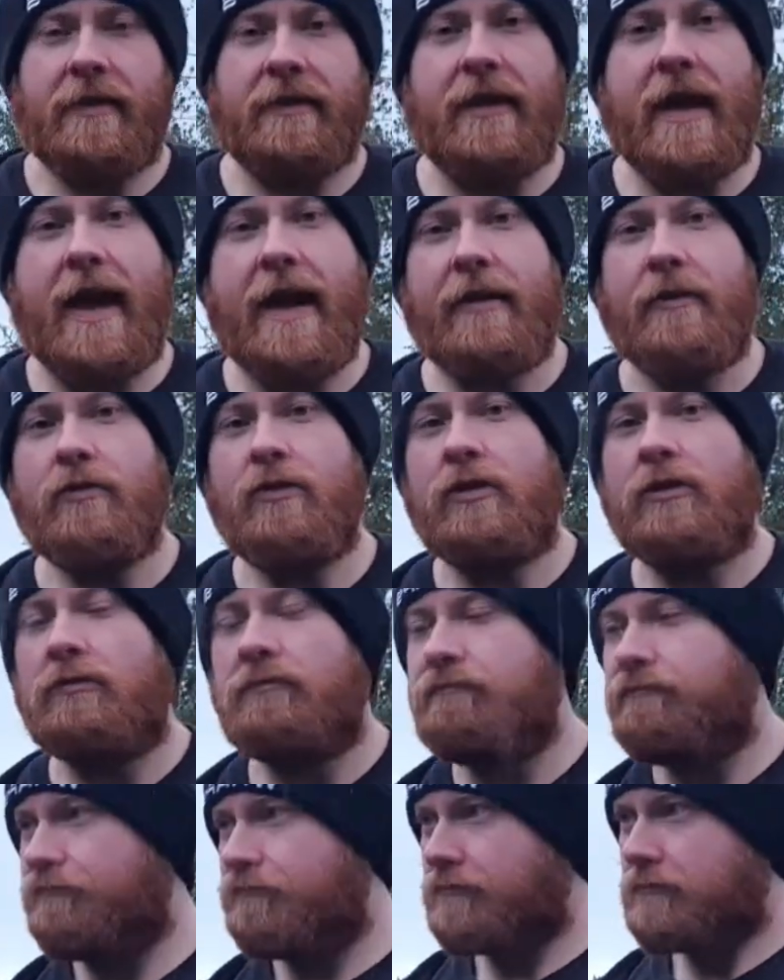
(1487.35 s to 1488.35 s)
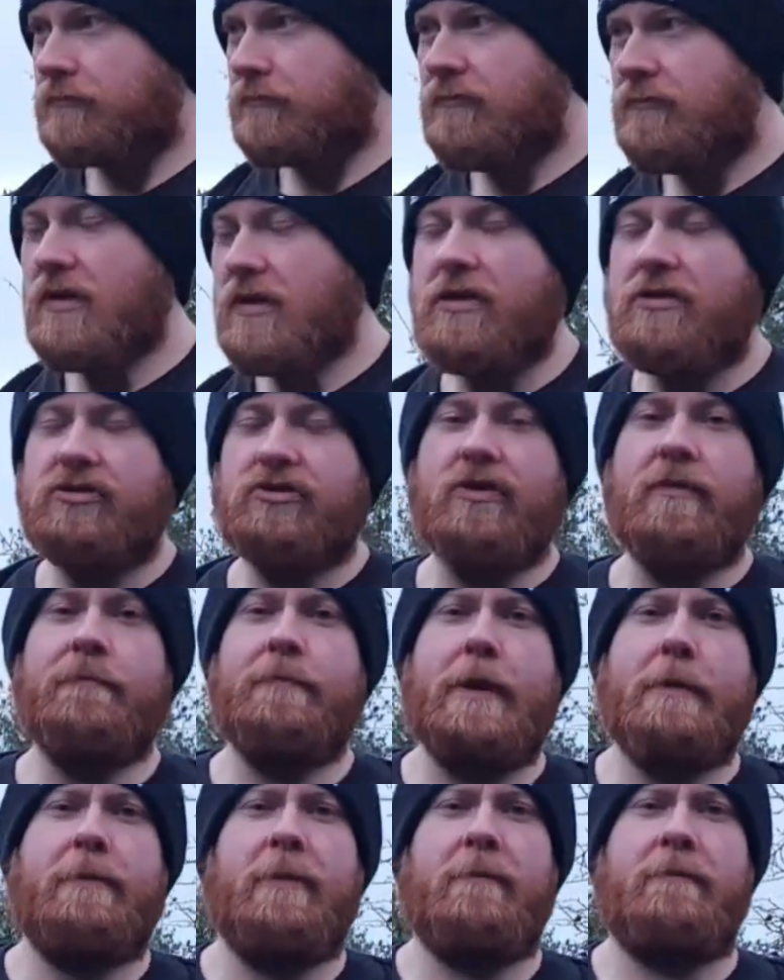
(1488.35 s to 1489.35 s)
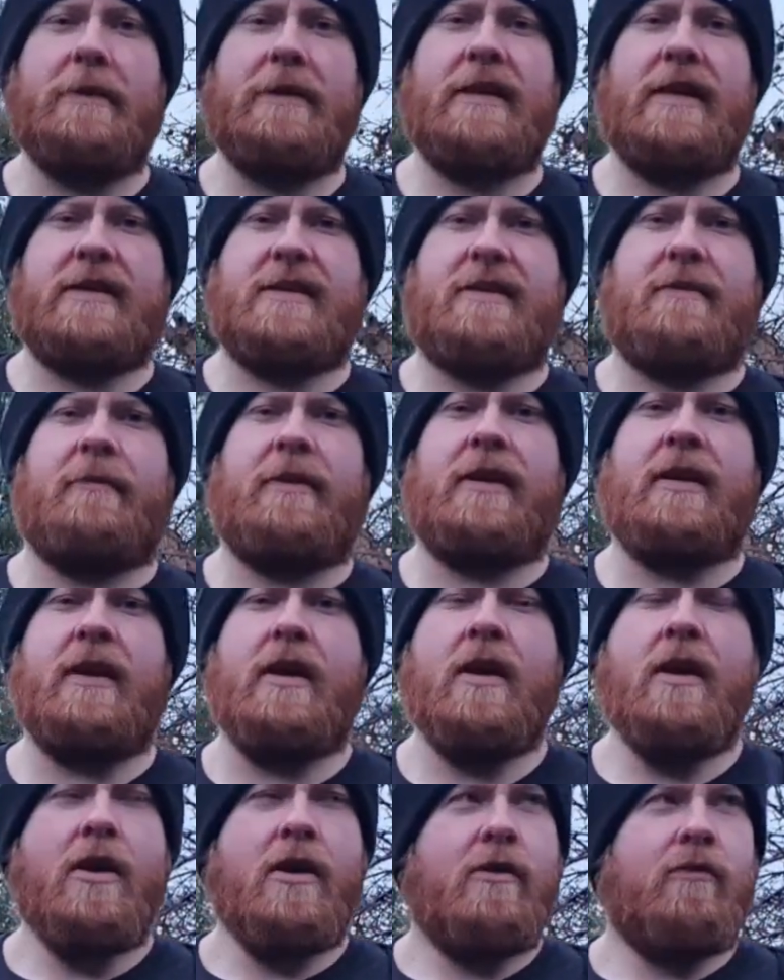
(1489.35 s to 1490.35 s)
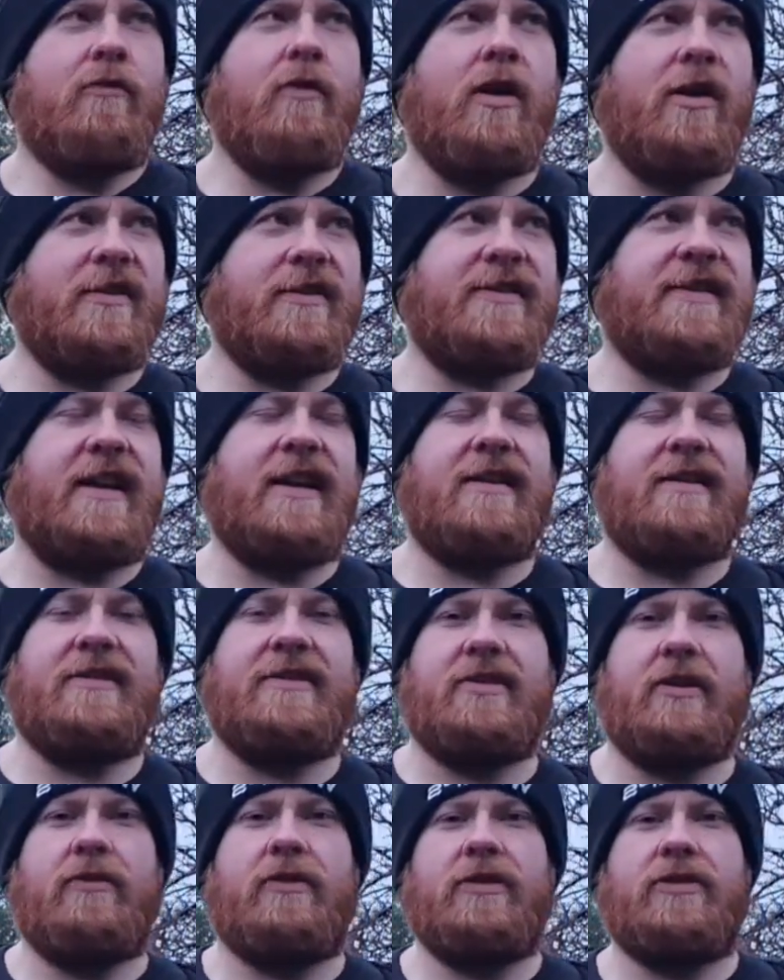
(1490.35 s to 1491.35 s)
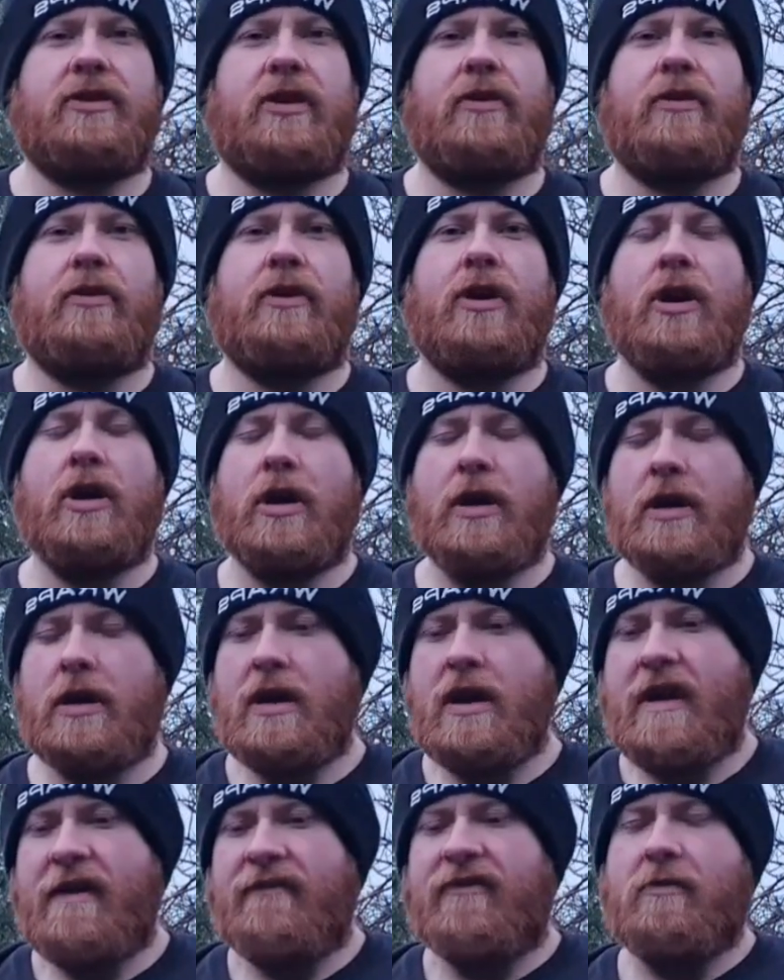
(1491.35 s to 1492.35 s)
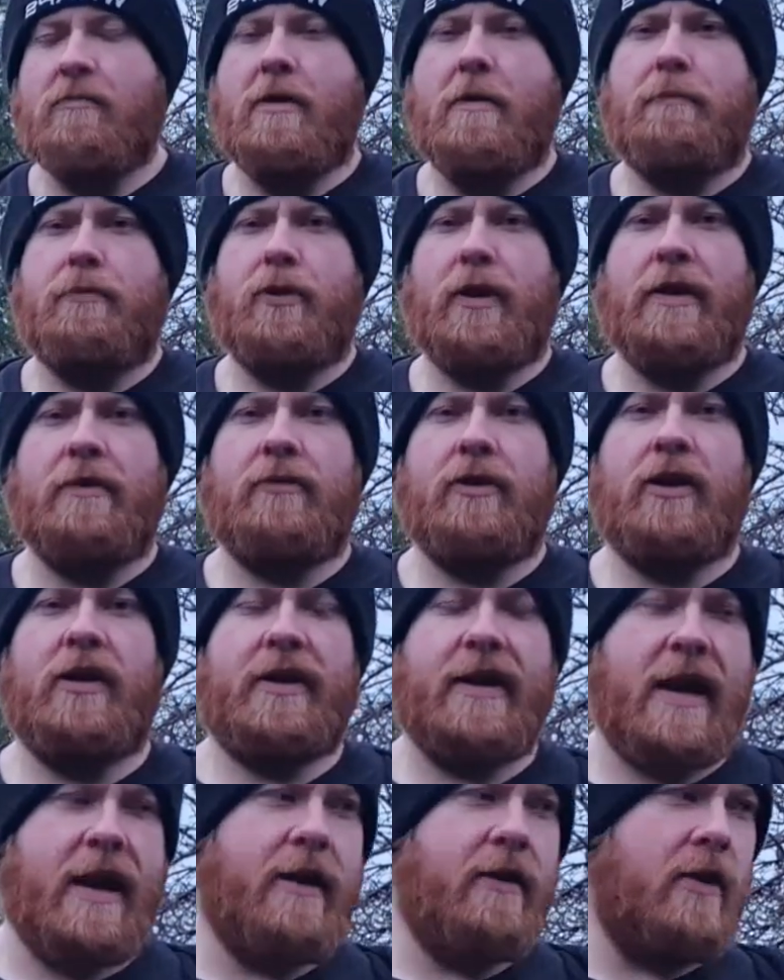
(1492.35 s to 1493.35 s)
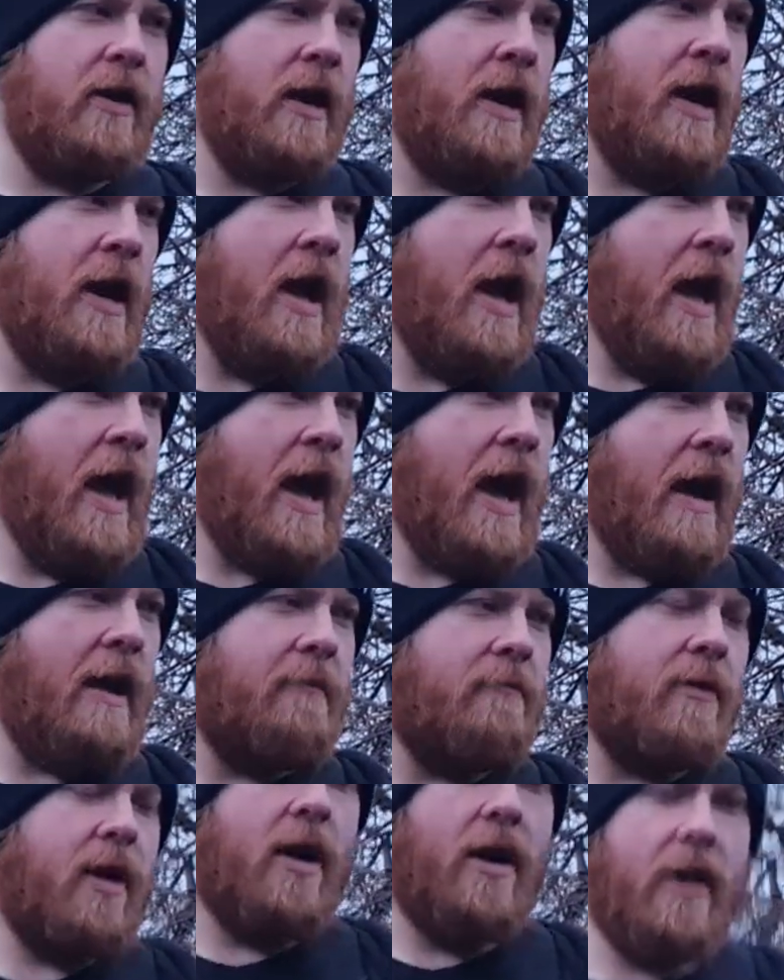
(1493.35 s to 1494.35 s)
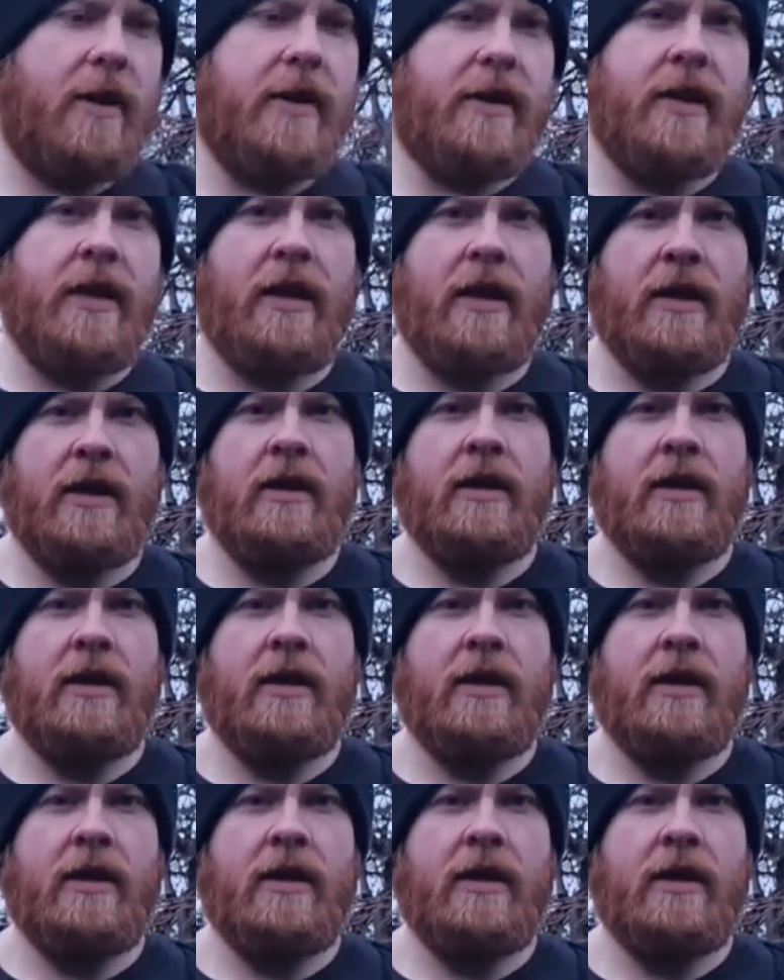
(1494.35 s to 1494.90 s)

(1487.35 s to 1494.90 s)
Now, some people have been asking me, what exactly do I do for my pre-workout and my